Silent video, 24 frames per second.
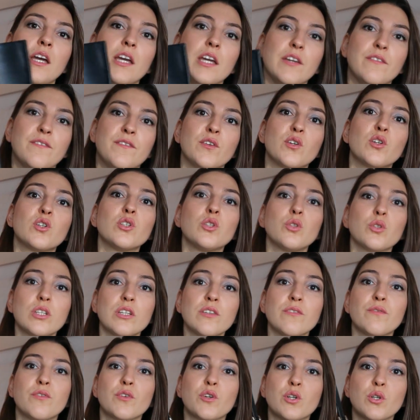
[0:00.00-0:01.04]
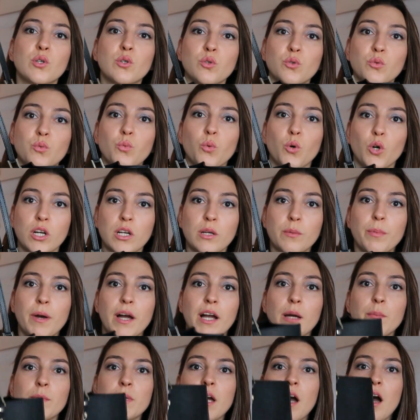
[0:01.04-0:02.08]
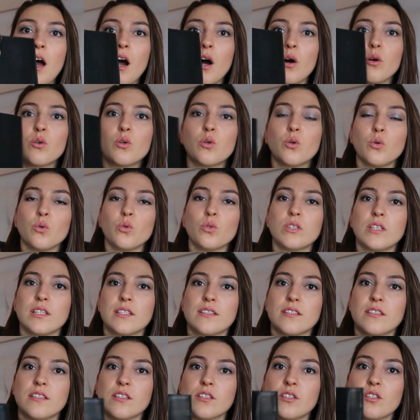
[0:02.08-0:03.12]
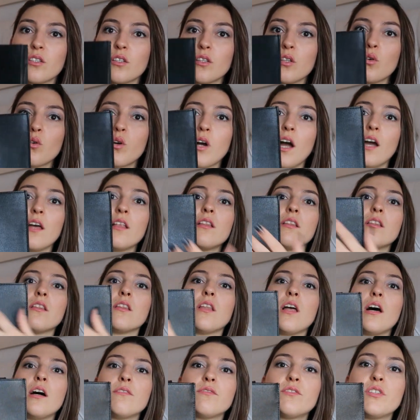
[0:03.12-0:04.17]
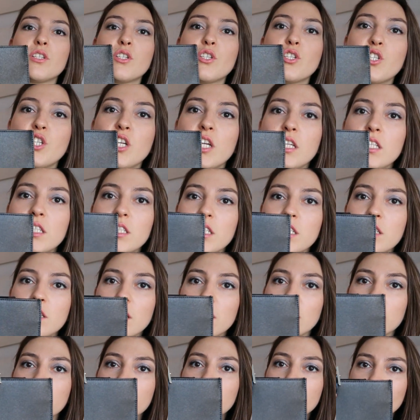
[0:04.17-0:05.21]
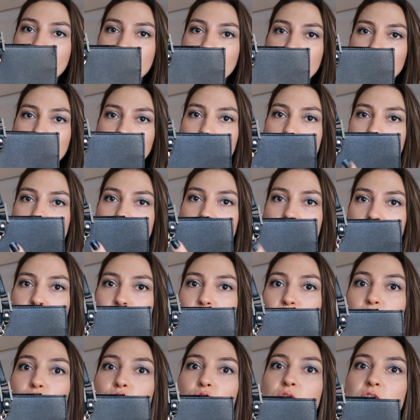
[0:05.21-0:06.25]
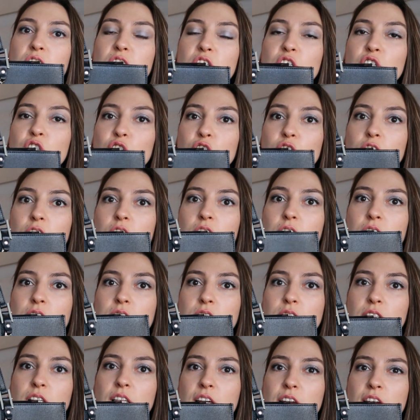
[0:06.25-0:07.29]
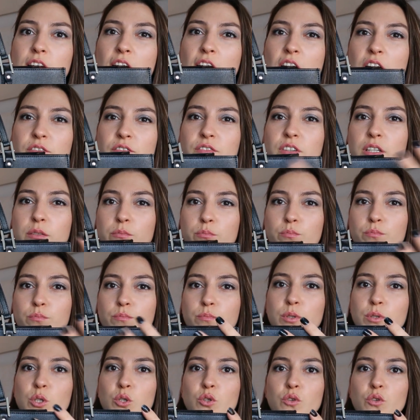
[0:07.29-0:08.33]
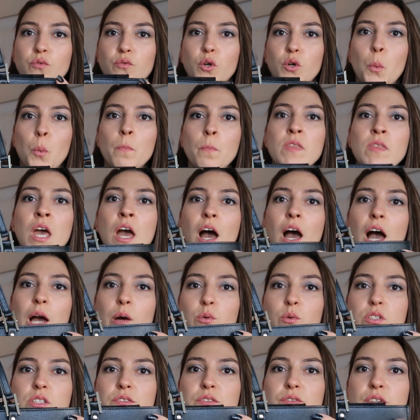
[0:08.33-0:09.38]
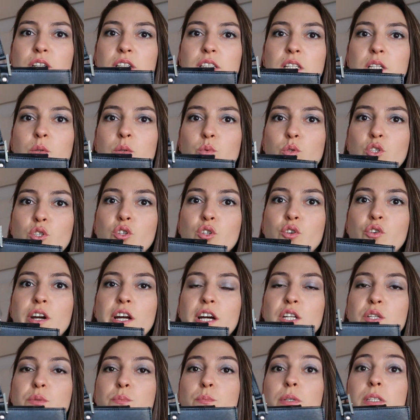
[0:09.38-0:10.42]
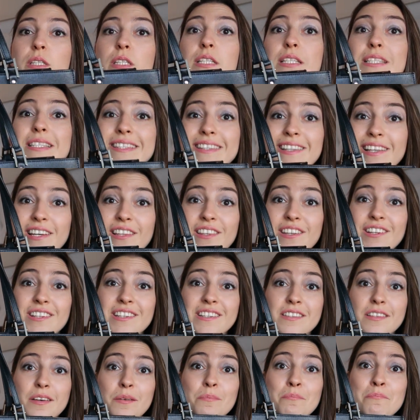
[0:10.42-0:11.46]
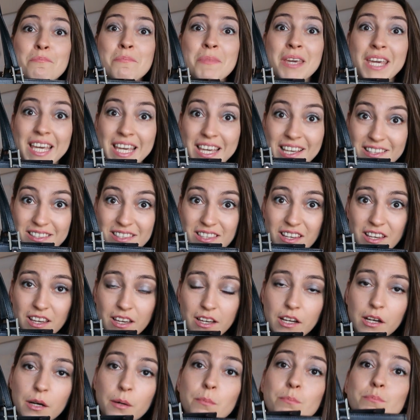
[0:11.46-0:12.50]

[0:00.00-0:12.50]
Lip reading: If you're looking for a good work bag, I mean, how cool does this look? I love this chain detail, and this chain is like really good and like heavy and beautiful. I was afraid that it would scratch, but this leather is amazing,